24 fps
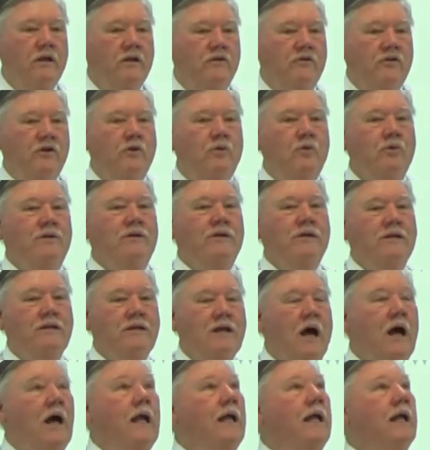to
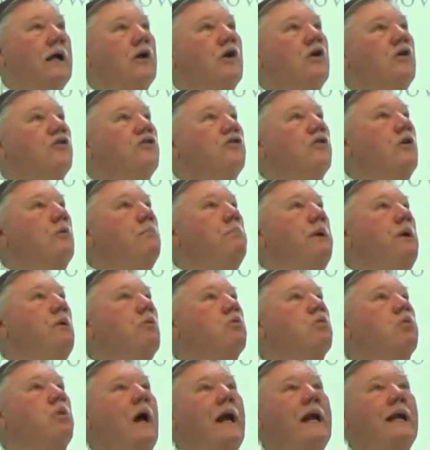deny it because they'll
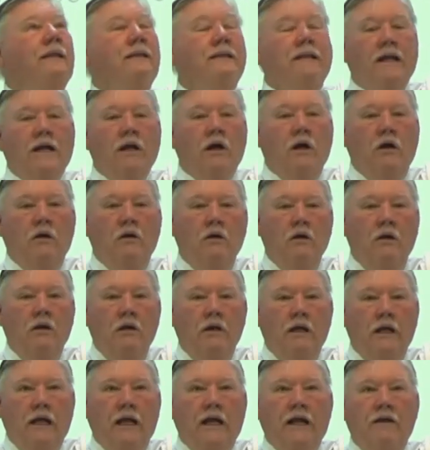be right
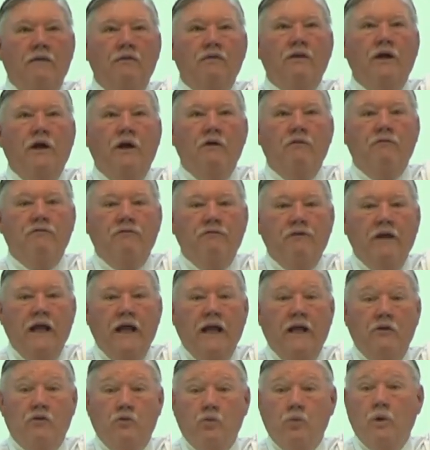there in their
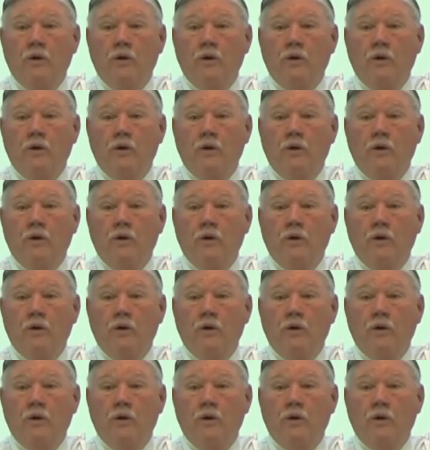face.